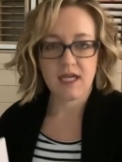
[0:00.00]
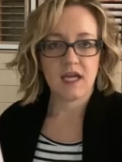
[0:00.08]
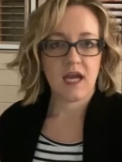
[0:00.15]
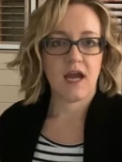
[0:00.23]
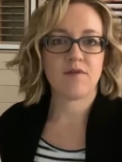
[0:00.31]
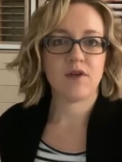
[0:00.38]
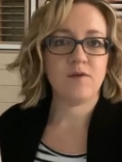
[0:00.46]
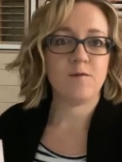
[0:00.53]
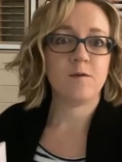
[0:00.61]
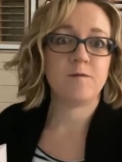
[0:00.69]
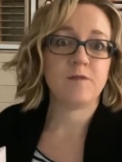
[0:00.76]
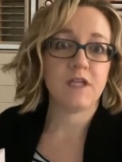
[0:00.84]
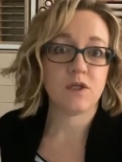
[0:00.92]
every
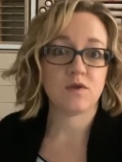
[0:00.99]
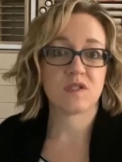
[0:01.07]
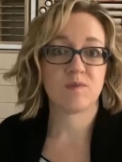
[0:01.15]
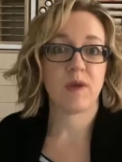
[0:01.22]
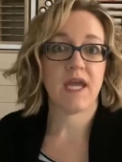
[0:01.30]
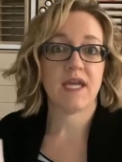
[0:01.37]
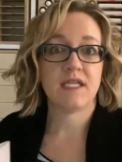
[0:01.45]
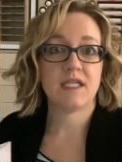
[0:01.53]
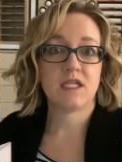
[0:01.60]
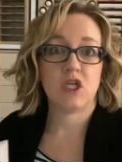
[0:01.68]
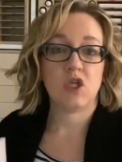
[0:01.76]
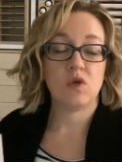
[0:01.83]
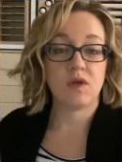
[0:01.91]
50 you spend,
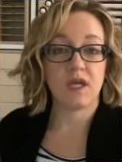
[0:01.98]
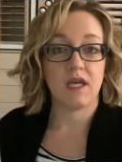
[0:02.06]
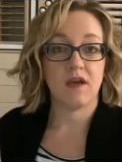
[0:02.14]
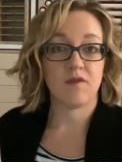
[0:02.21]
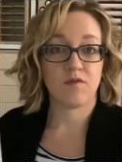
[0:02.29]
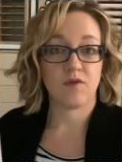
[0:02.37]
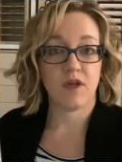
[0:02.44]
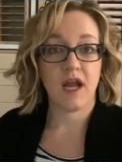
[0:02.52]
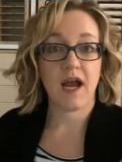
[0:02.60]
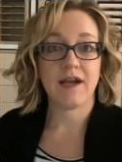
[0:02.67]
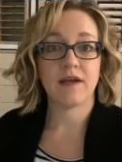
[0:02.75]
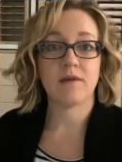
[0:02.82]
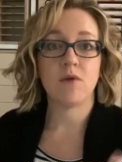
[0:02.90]
you get a free
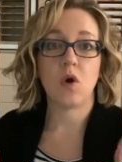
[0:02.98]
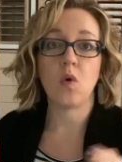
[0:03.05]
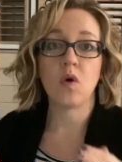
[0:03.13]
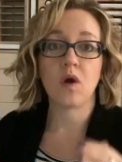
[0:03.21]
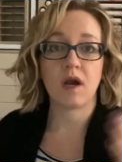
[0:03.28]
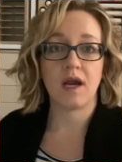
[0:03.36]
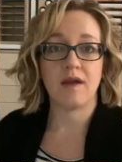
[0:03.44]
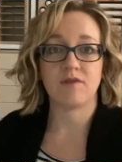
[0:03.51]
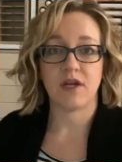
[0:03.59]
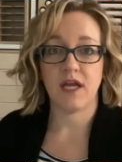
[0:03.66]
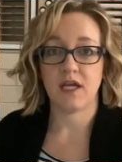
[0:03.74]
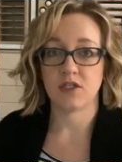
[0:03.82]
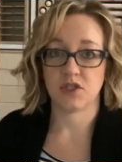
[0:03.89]
item or every
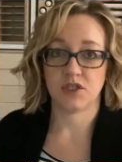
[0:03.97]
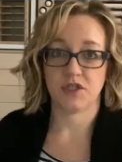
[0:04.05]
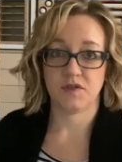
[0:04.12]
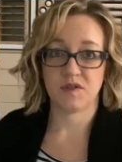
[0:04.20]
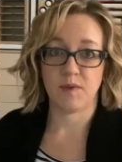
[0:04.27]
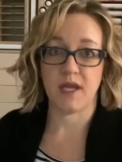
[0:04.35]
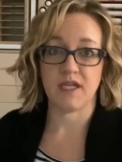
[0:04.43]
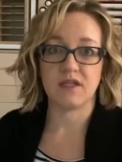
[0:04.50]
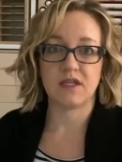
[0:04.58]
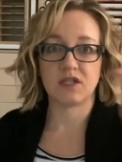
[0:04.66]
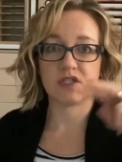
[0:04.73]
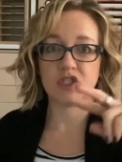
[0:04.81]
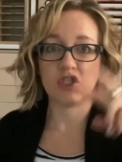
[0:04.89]
100 you spend.
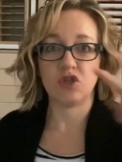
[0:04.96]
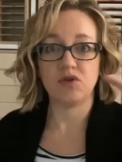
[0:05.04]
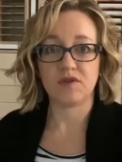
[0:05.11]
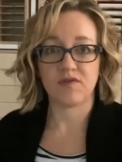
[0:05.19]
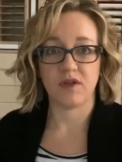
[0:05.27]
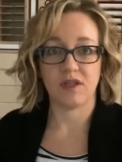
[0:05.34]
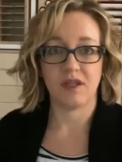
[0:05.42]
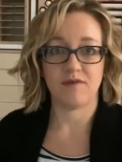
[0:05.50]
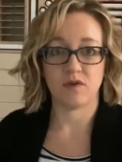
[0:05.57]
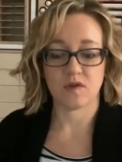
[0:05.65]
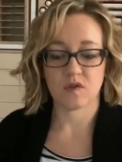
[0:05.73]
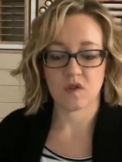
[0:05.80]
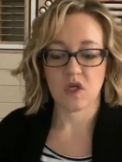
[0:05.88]
There's two different
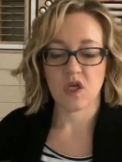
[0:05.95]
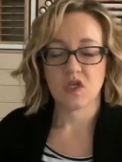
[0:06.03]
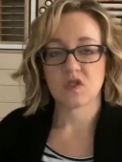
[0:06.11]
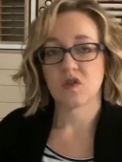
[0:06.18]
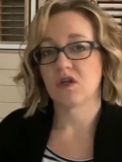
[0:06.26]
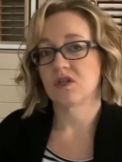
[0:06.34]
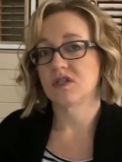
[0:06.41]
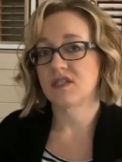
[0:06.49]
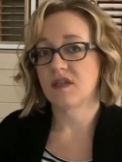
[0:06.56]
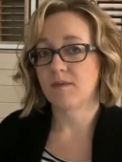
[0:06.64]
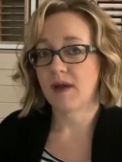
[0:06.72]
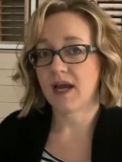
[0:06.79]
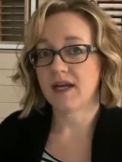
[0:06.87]
levels. So there's
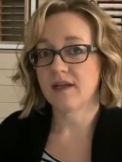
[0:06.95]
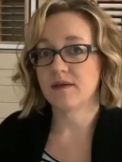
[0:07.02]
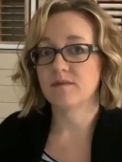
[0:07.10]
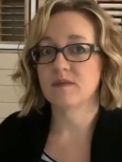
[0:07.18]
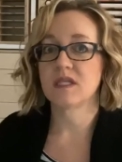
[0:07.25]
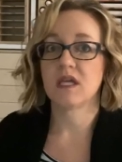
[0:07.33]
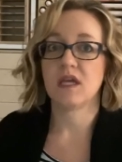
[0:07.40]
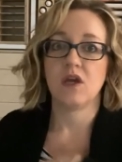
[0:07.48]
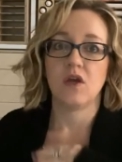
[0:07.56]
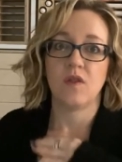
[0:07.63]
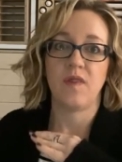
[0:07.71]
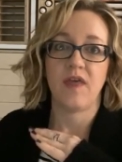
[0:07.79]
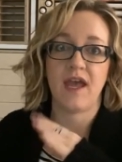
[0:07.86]
some items
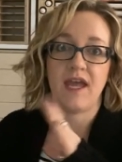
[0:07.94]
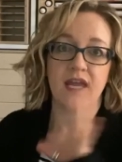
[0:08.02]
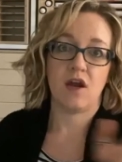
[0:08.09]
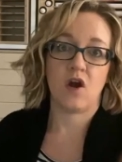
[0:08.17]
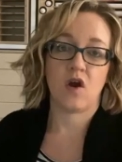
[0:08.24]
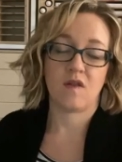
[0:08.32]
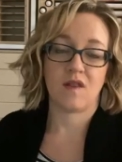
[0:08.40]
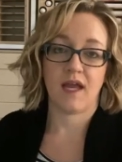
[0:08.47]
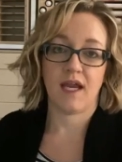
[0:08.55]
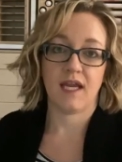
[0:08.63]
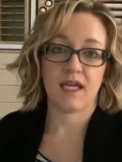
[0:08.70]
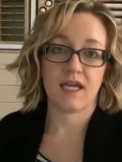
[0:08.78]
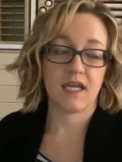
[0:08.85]
that are
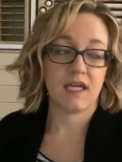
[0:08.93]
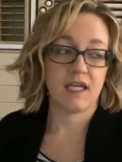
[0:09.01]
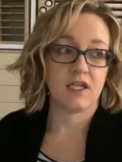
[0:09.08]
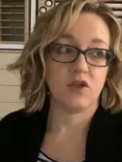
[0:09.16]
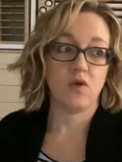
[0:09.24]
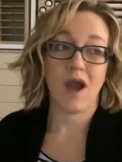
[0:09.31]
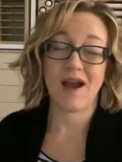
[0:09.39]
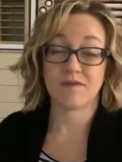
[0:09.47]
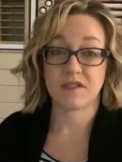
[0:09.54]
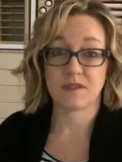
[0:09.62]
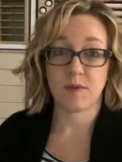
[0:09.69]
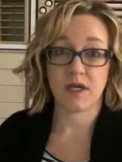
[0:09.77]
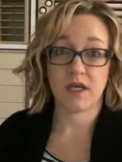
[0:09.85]
like, you have to
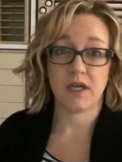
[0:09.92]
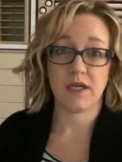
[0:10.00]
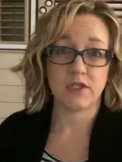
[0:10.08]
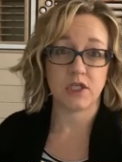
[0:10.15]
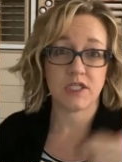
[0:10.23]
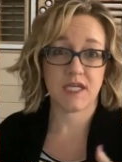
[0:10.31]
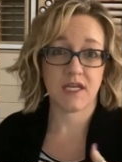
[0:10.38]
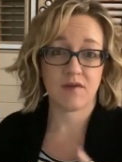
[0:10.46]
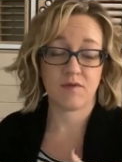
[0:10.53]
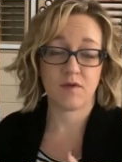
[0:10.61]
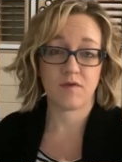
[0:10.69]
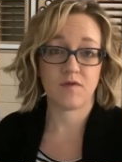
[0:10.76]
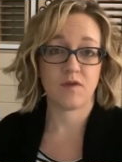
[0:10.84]
spend 100 to get it
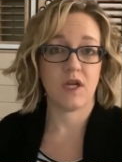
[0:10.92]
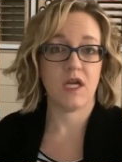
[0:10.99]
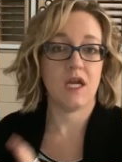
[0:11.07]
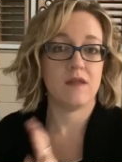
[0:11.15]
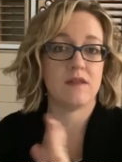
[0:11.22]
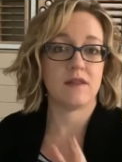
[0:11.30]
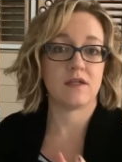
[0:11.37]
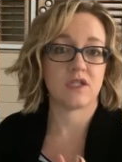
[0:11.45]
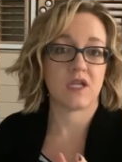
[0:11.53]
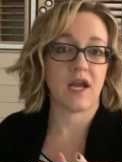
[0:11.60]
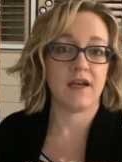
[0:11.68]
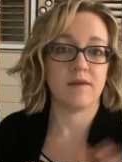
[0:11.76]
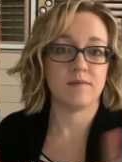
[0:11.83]
for free. And then there's
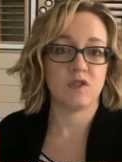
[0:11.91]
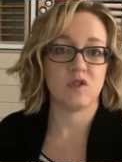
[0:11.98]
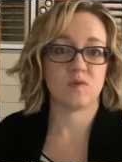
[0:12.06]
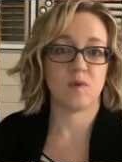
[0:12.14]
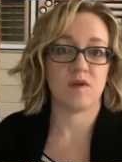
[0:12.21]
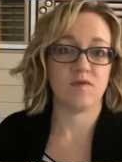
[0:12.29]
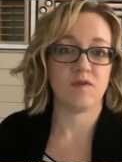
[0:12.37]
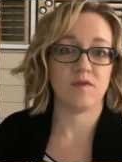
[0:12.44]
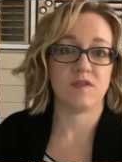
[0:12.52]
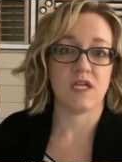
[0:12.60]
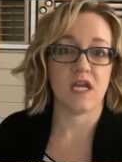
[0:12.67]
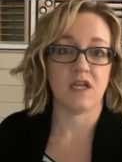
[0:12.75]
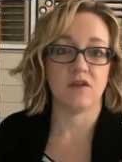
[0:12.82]
items you spend
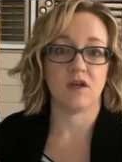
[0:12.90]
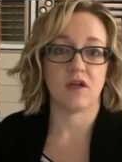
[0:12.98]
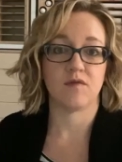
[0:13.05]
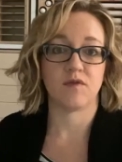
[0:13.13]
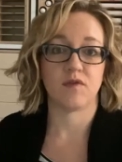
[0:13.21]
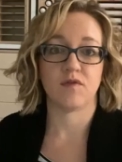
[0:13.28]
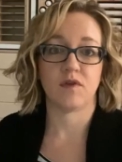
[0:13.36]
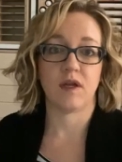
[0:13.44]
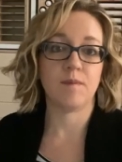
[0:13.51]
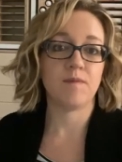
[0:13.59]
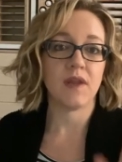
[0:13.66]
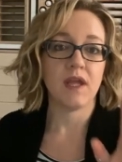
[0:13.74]
50 and you get it for free.